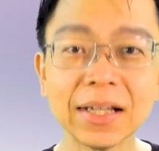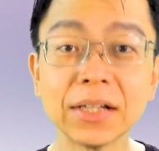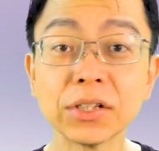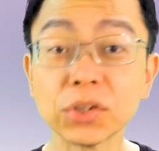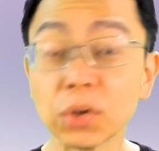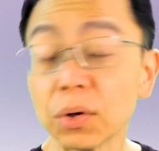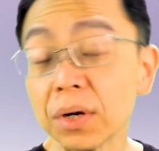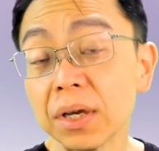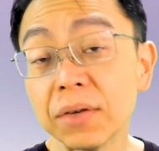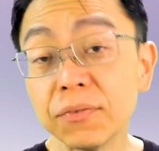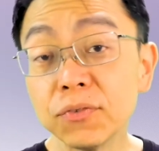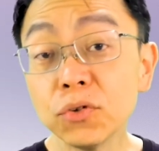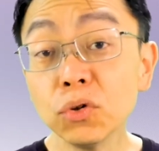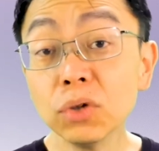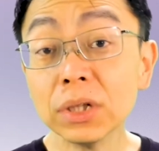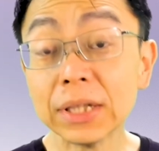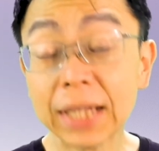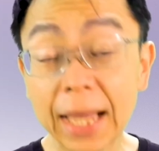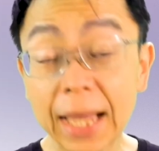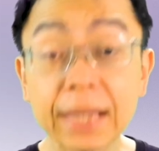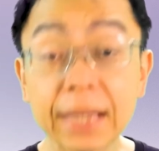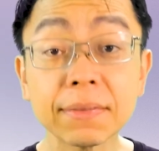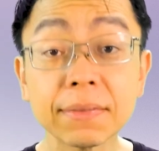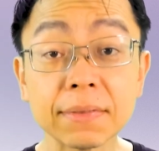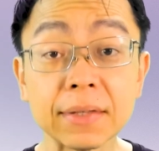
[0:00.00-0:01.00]
So if you
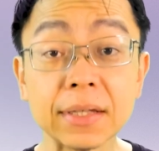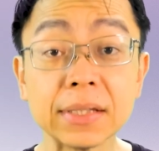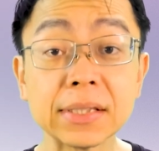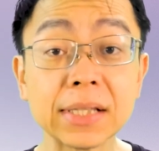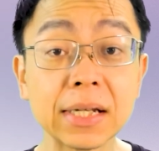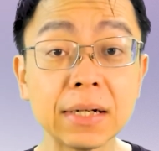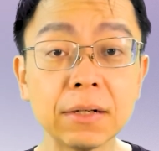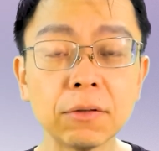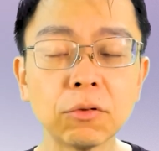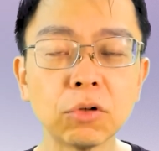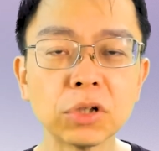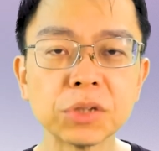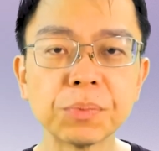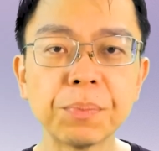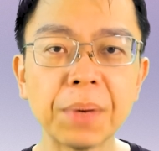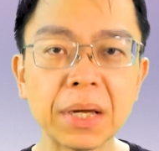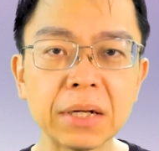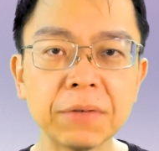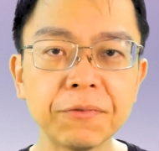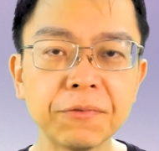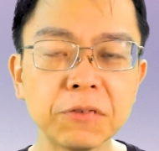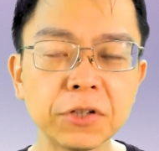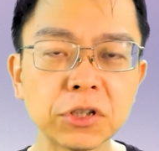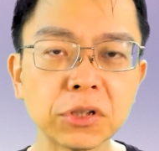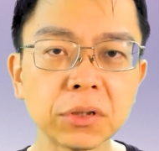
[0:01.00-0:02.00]
like this and it was
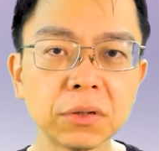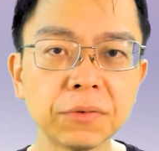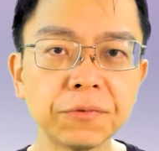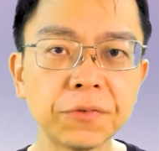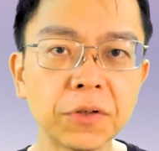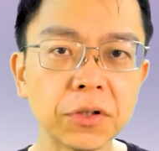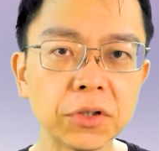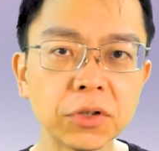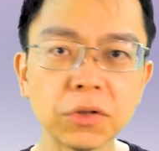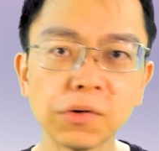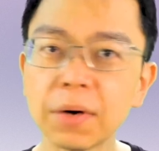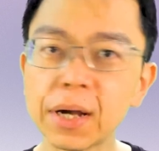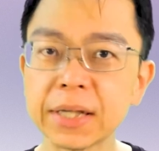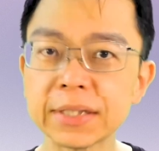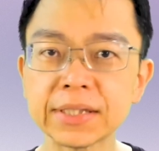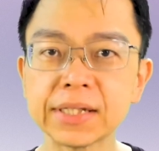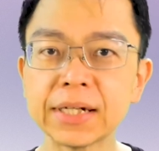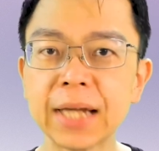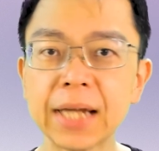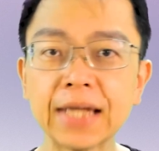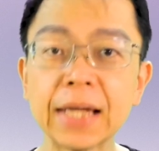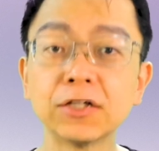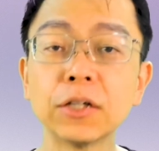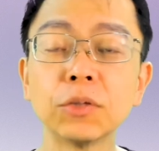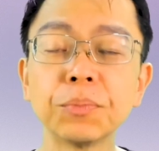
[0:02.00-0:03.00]
beneficial for you as an
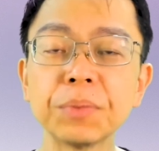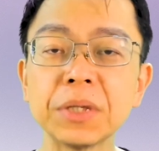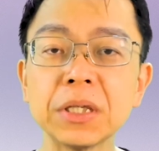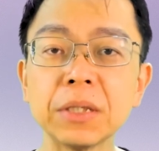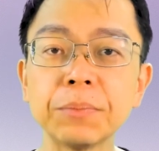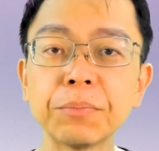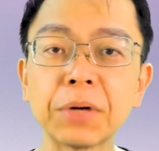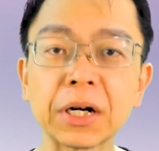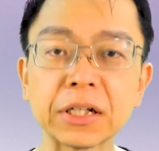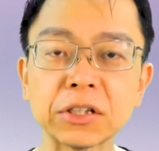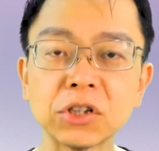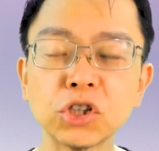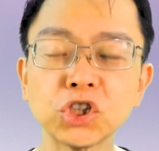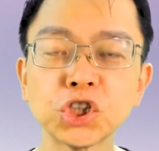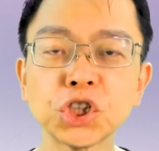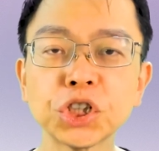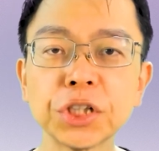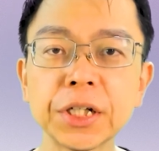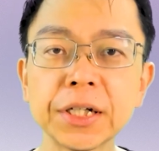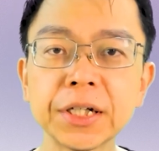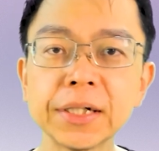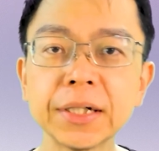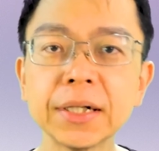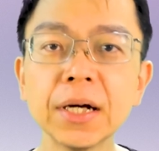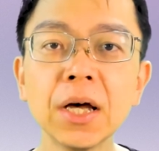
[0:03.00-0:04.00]
NLP
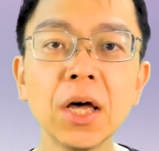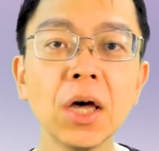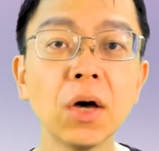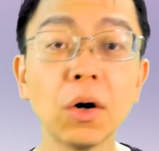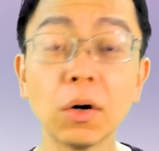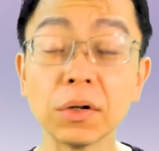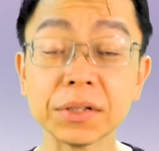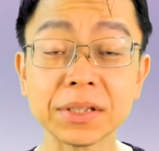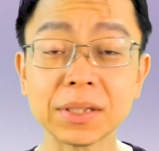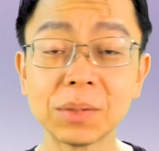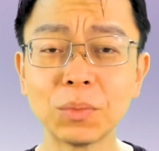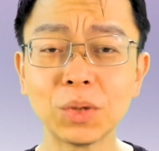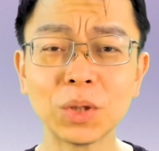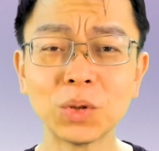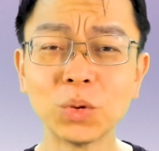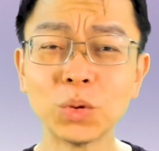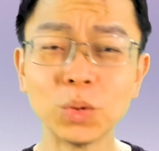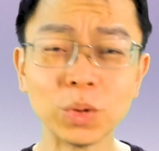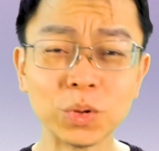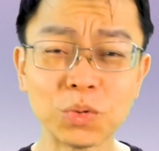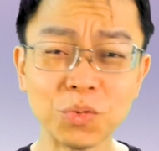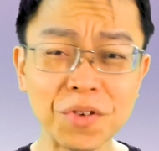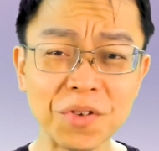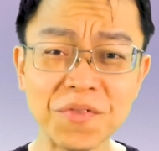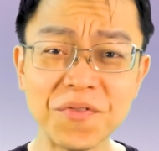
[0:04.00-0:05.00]
practitioner or someone
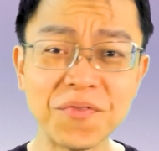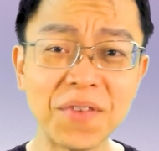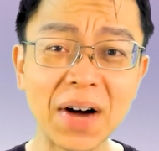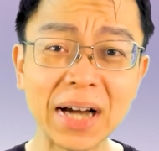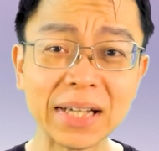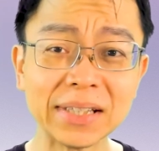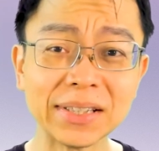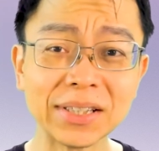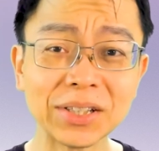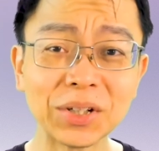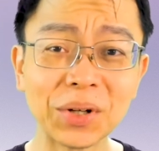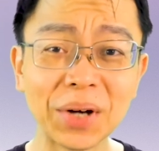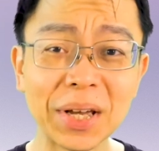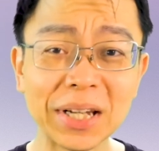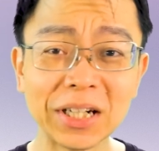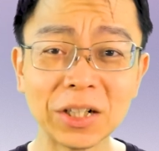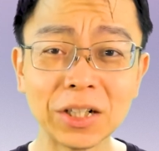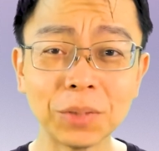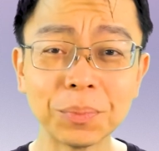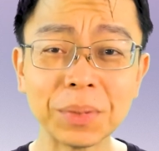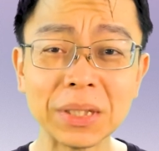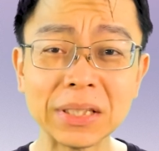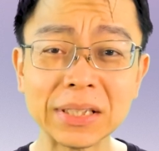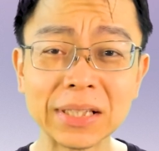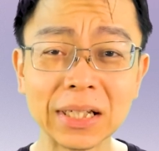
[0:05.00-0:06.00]
who's revising your
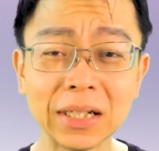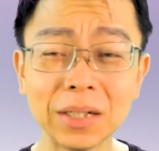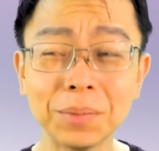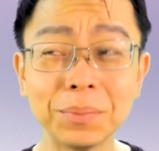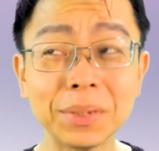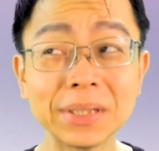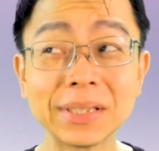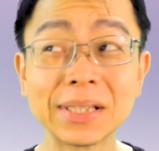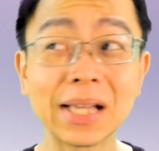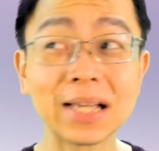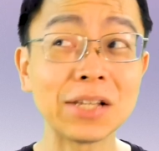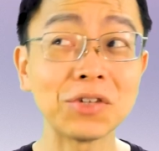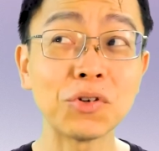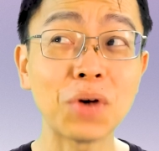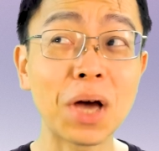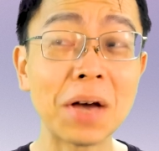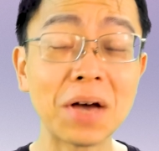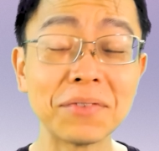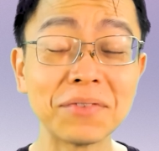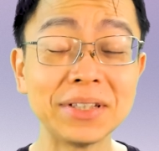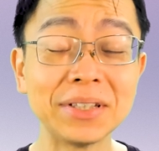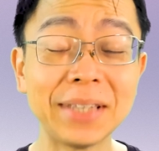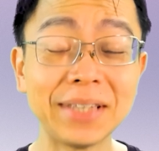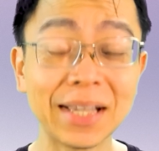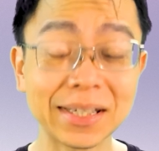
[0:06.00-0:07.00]
NLP syllabus that you
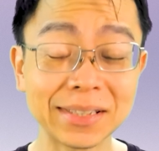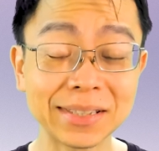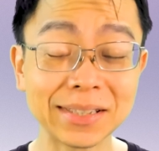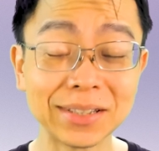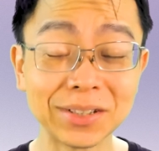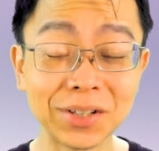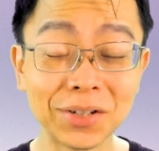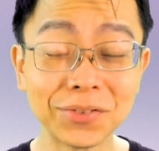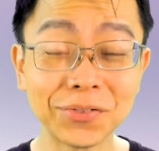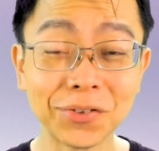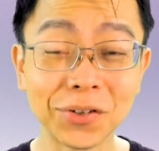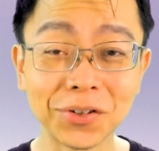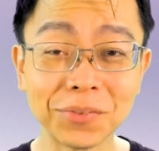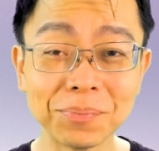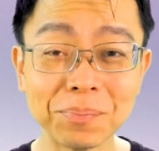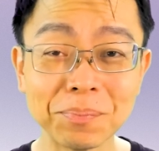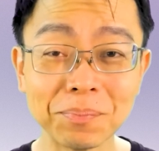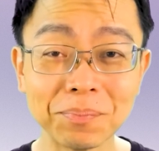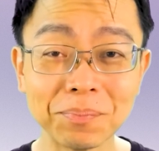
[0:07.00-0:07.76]
haven't dusted off for a